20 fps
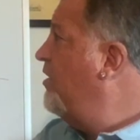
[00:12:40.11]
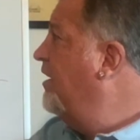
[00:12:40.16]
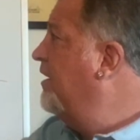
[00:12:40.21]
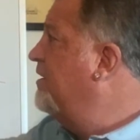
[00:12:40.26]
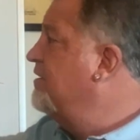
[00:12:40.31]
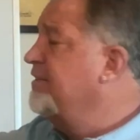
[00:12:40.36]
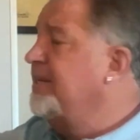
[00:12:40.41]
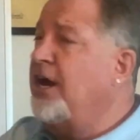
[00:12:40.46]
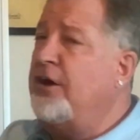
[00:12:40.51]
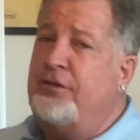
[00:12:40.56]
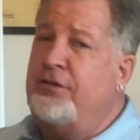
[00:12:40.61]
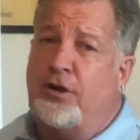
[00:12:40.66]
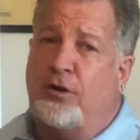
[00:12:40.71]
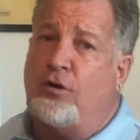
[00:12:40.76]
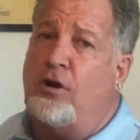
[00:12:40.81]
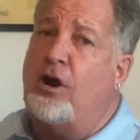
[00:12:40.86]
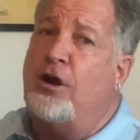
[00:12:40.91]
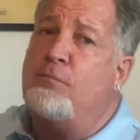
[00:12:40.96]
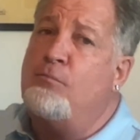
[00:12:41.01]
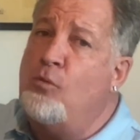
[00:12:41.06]
Because now there
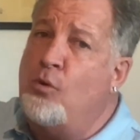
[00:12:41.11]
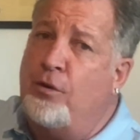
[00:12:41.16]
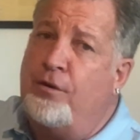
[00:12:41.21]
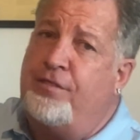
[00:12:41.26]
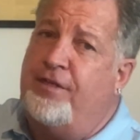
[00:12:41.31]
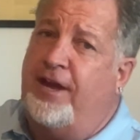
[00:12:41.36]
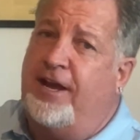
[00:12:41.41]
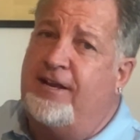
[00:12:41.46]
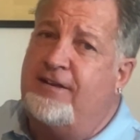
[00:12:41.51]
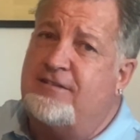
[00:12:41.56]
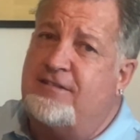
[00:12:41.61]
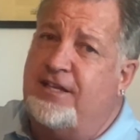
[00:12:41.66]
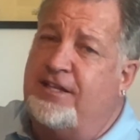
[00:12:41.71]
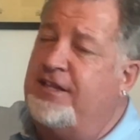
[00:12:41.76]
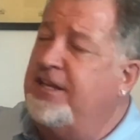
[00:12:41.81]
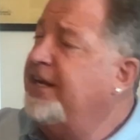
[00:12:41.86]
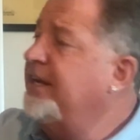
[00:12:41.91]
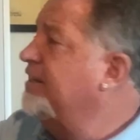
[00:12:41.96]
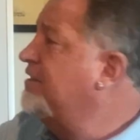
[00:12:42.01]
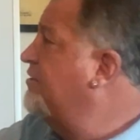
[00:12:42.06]
are more things than
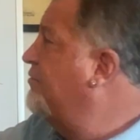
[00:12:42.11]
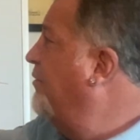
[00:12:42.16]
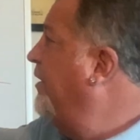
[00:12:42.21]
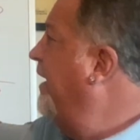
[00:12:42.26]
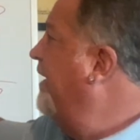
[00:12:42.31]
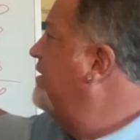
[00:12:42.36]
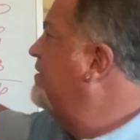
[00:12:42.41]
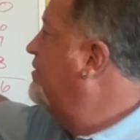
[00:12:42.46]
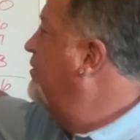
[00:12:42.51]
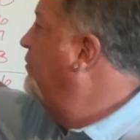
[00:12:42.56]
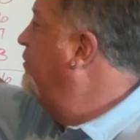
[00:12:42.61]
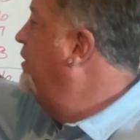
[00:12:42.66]
this, right? So